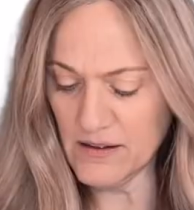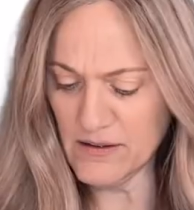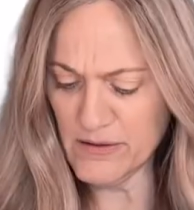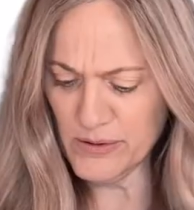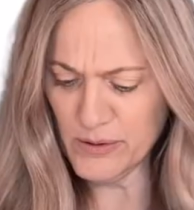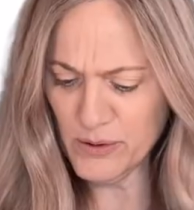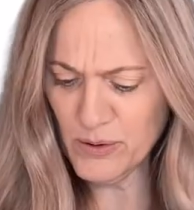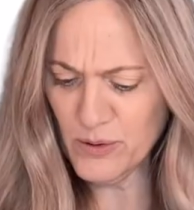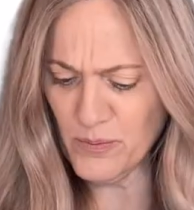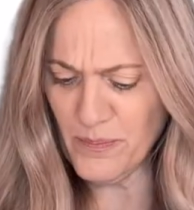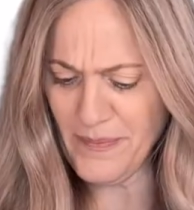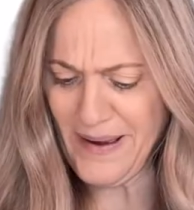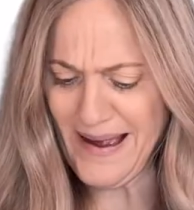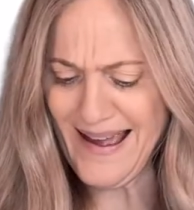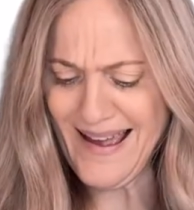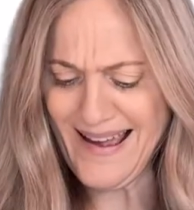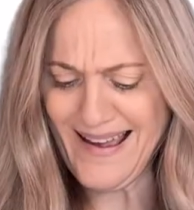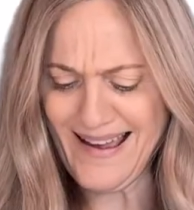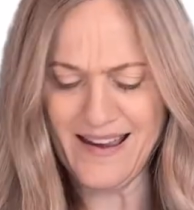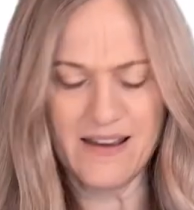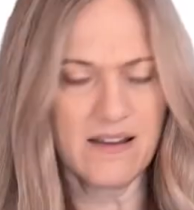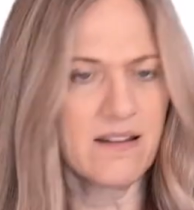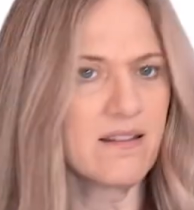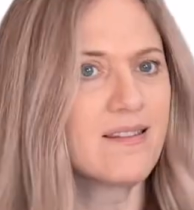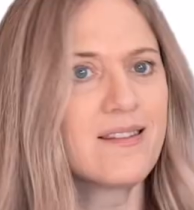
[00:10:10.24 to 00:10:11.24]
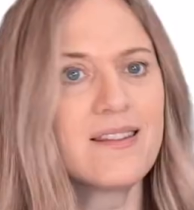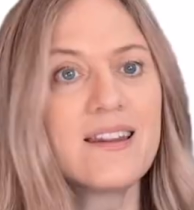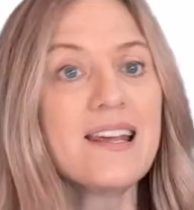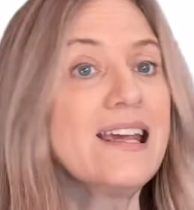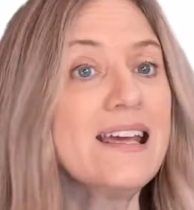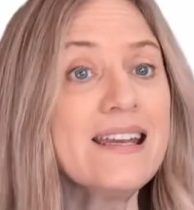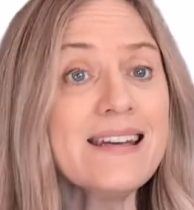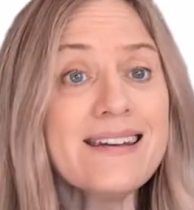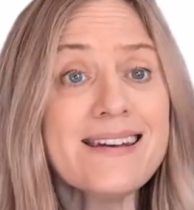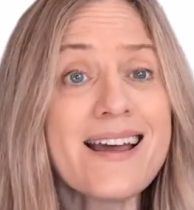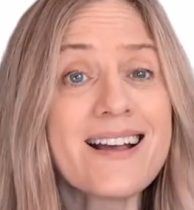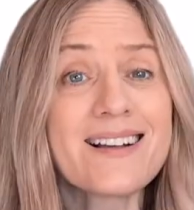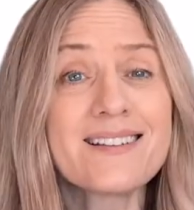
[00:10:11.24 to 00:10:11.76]
oh my, the
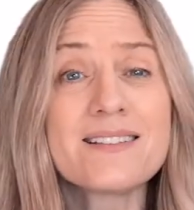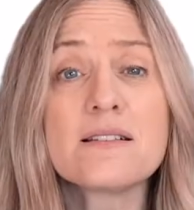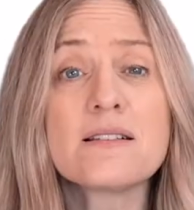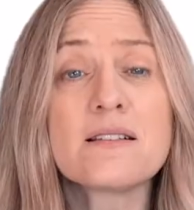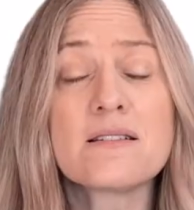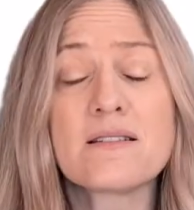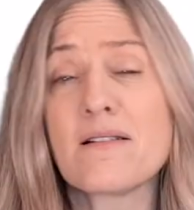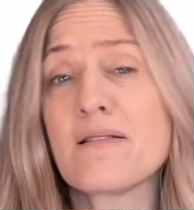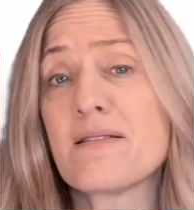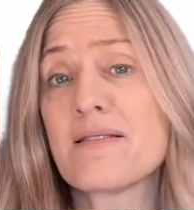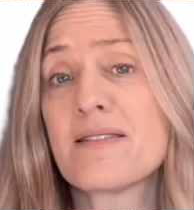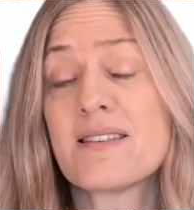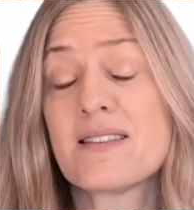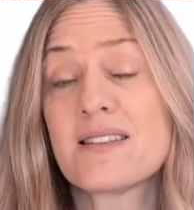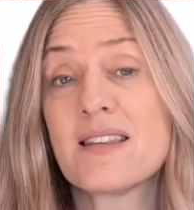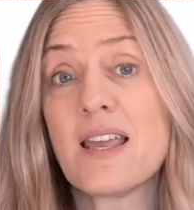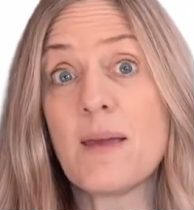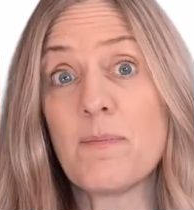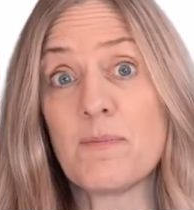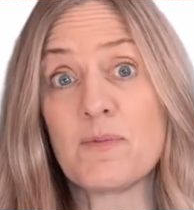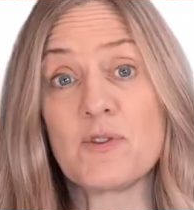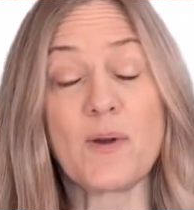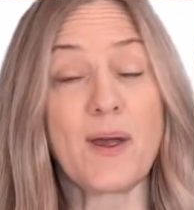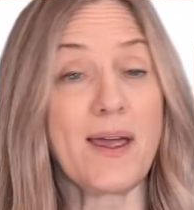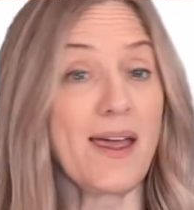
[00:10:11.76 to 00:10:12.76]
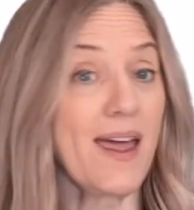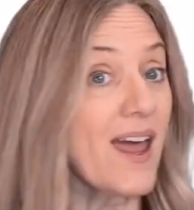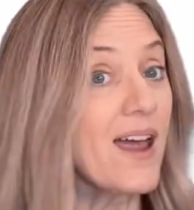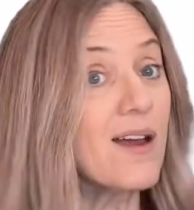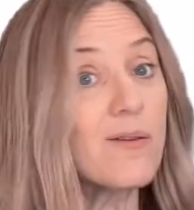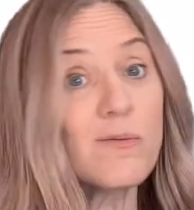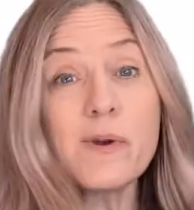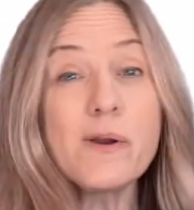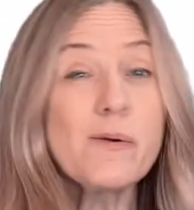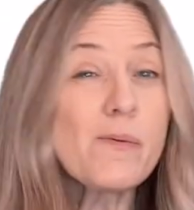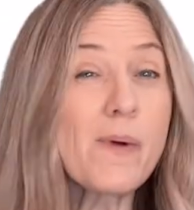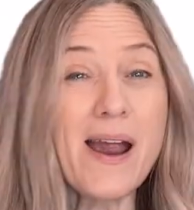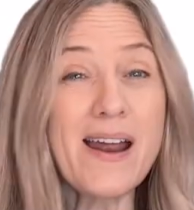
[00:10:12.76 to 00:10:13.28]
indexes aren't the same, so I can't
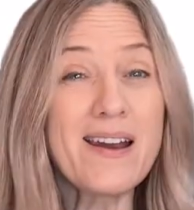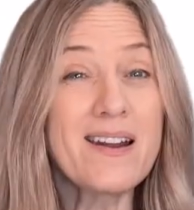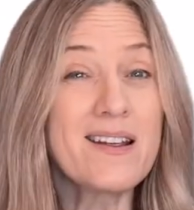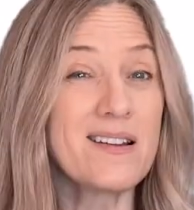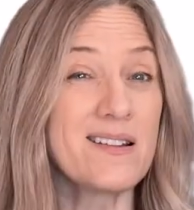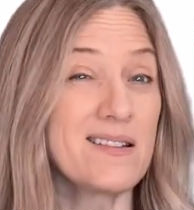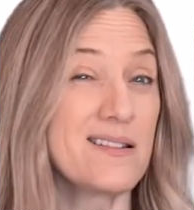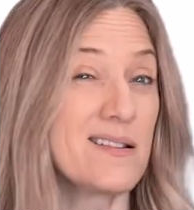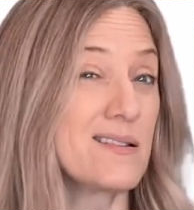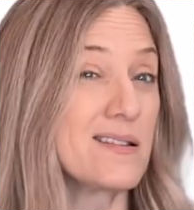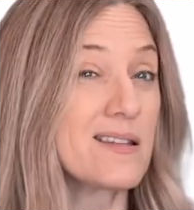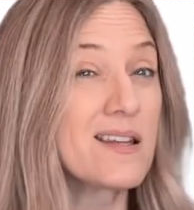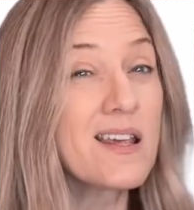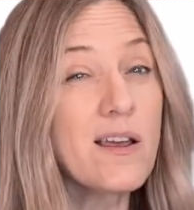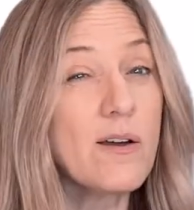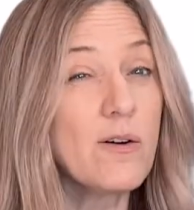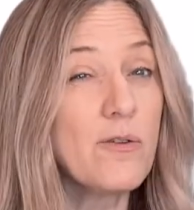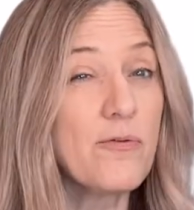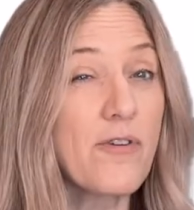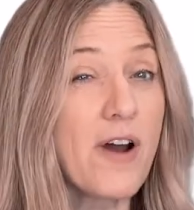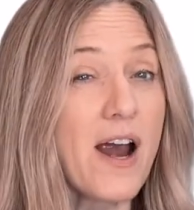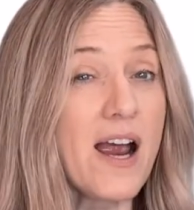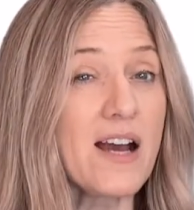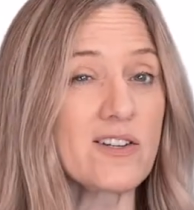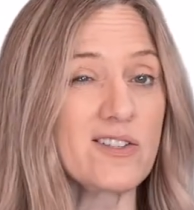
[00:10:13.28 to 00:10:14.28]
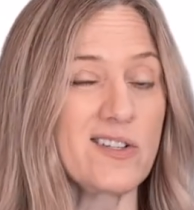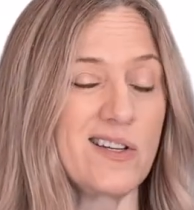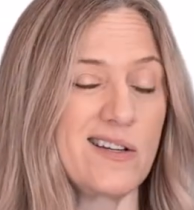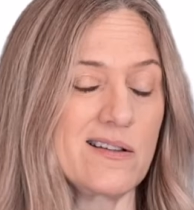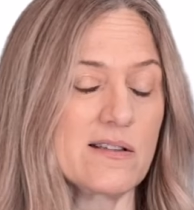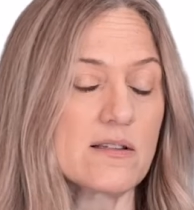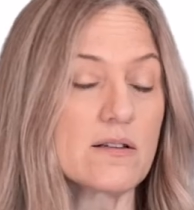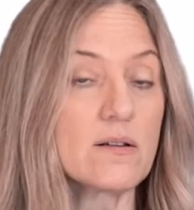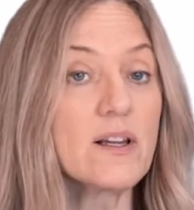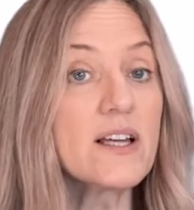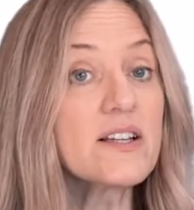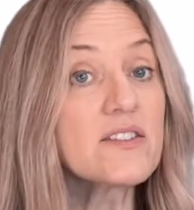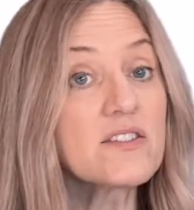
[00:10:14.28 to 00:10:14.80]
rewrite it as a single fraction.
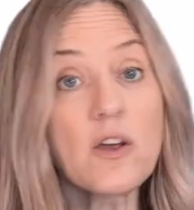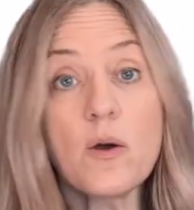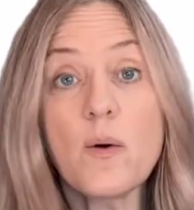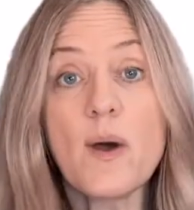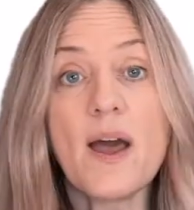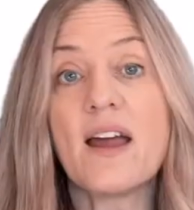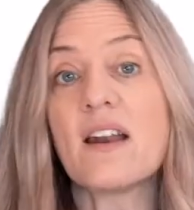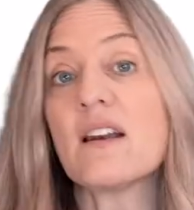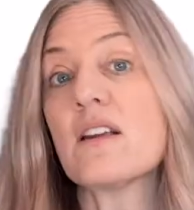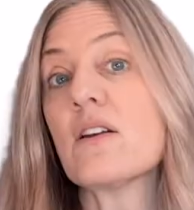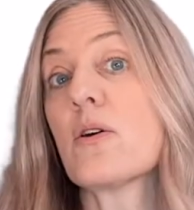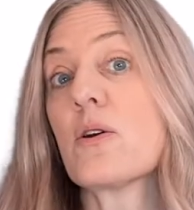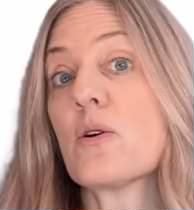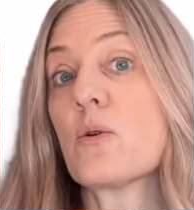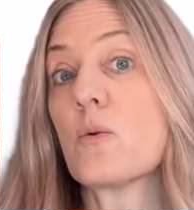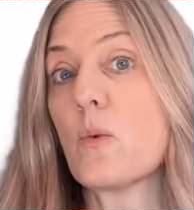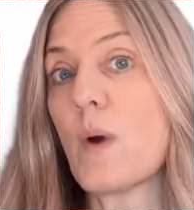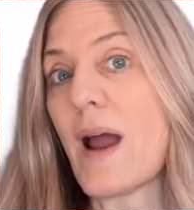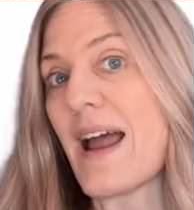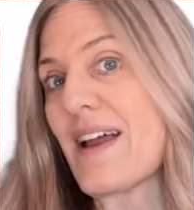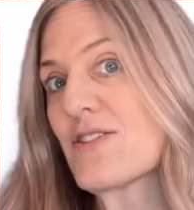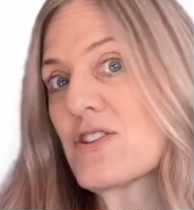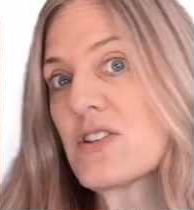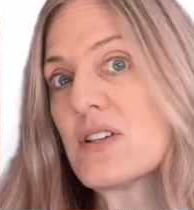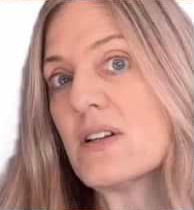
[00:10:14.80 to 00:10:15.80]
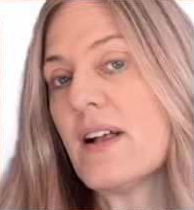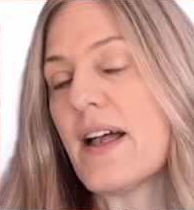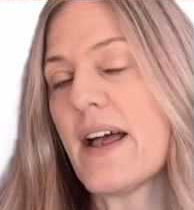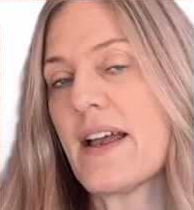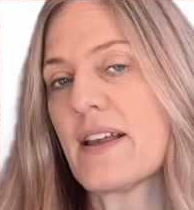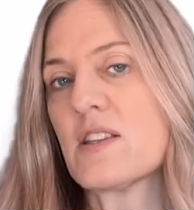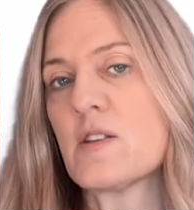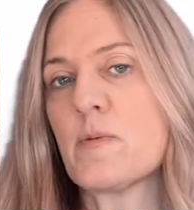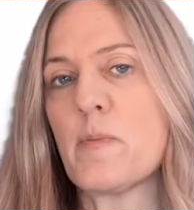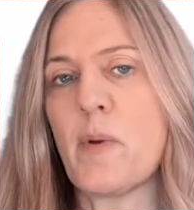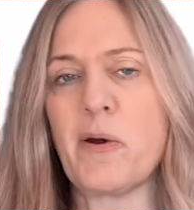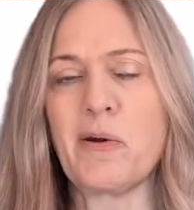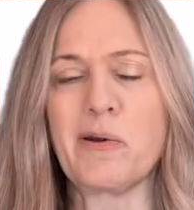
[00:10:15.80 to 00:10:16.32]
So let's go ahead and go to rational
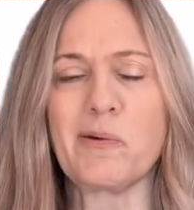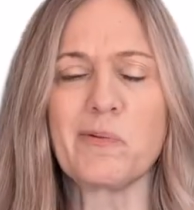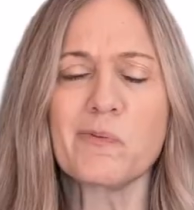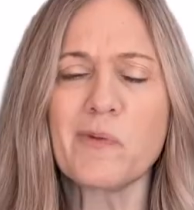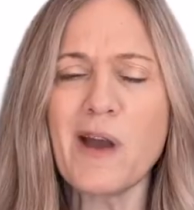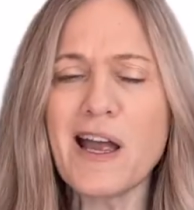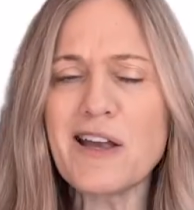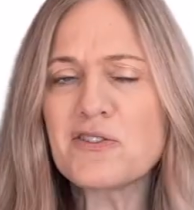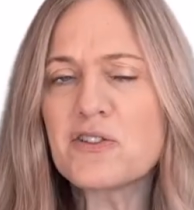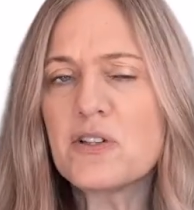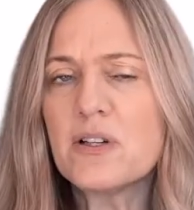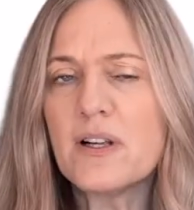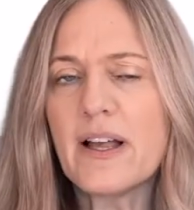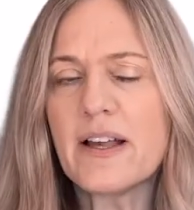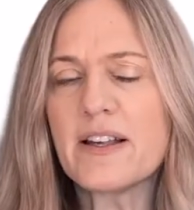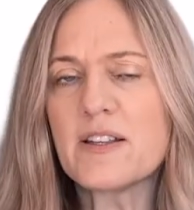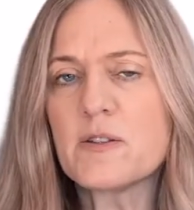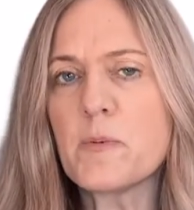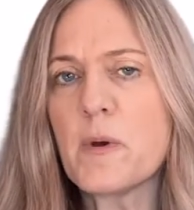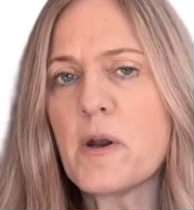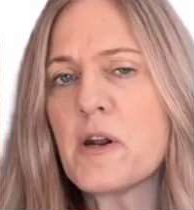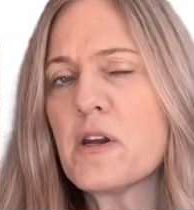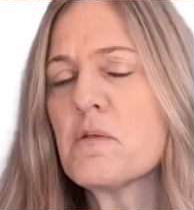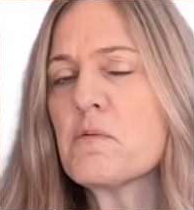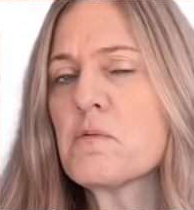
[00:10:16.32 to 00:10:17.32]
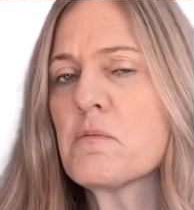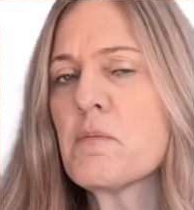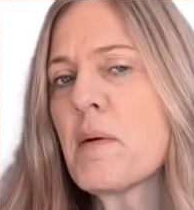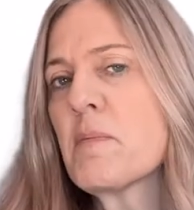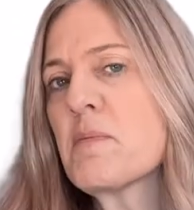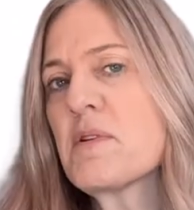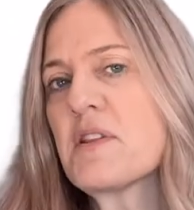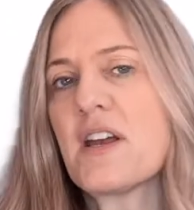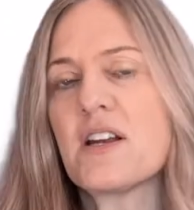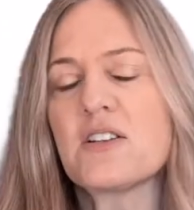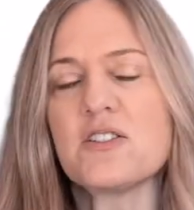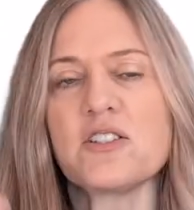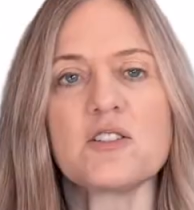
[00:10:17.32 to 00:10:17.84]
exponent. Rational exponent, remember
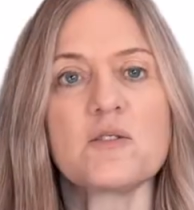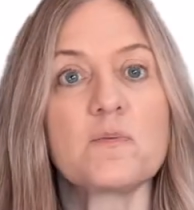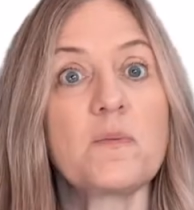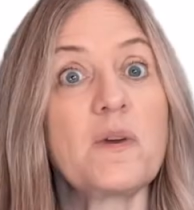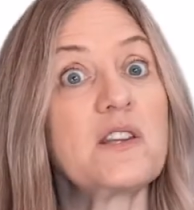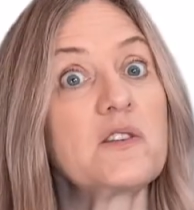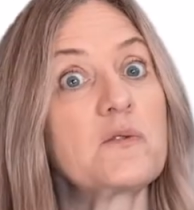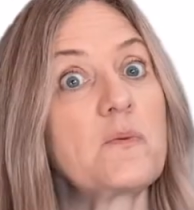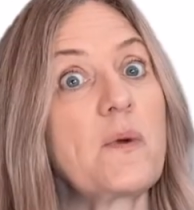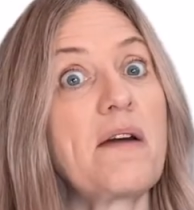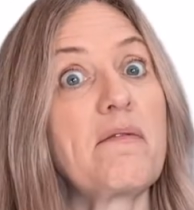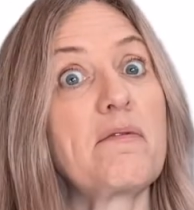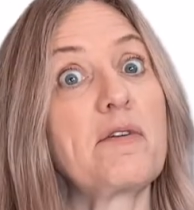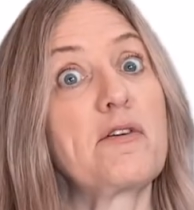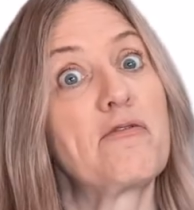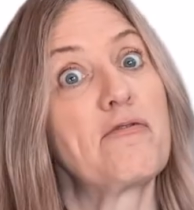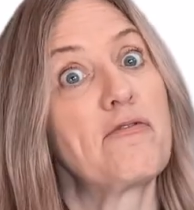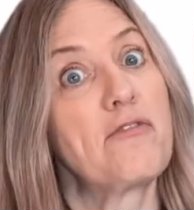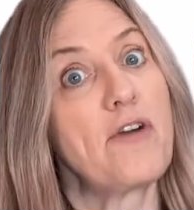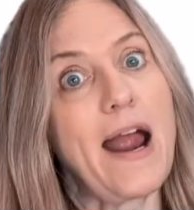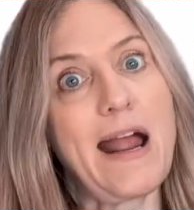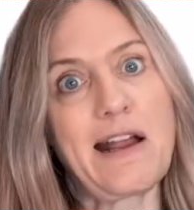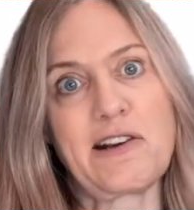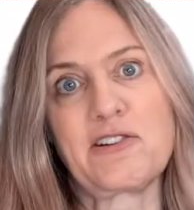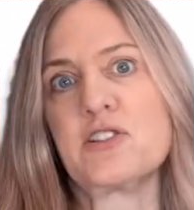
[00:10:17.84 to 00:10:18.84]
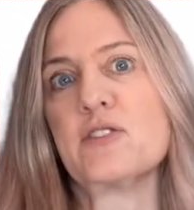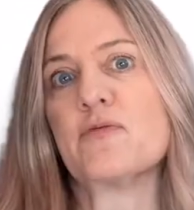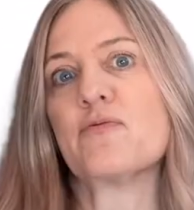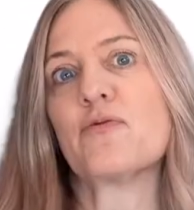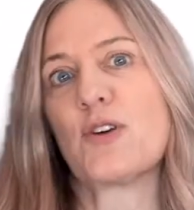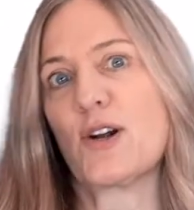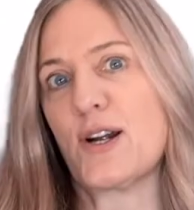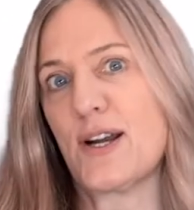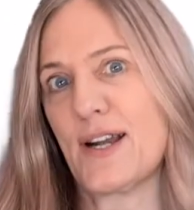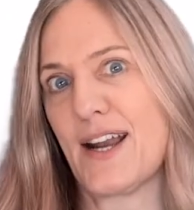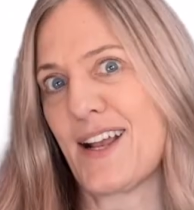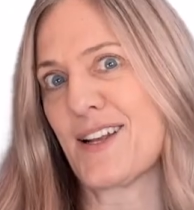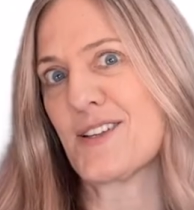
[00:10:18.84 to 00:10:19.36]
that just means we have a fraction for
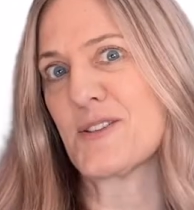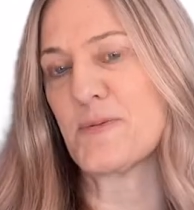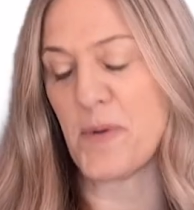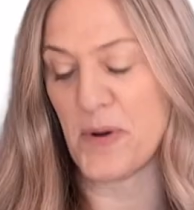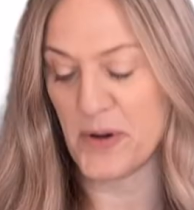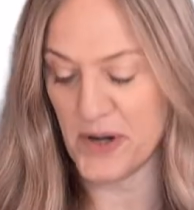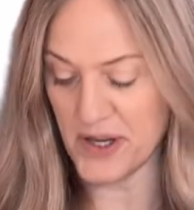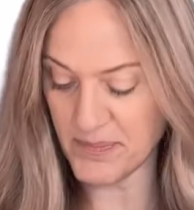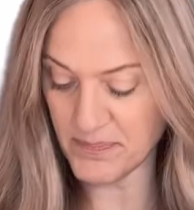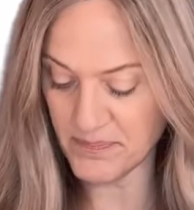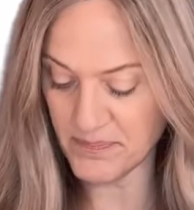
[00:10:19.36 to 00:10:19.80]
an exponent.